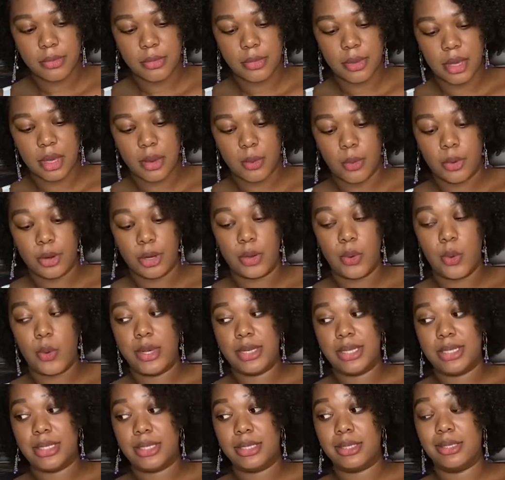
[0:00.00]
We're going
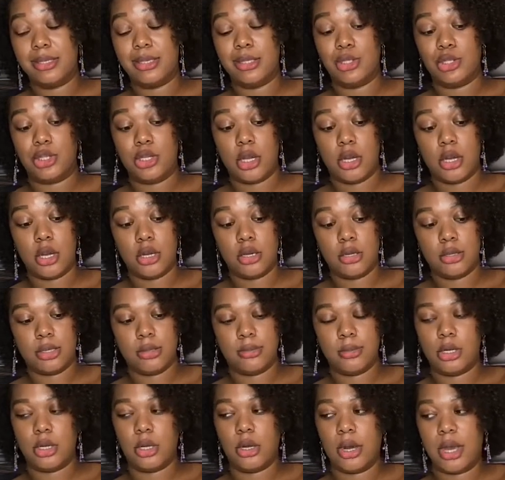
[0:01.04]
to stir. So I'm
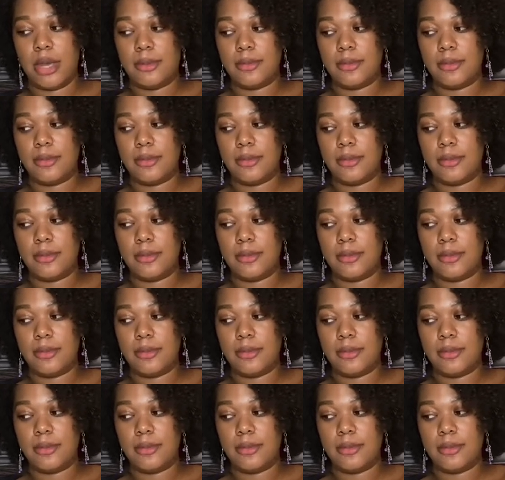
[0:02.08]
gonna grab a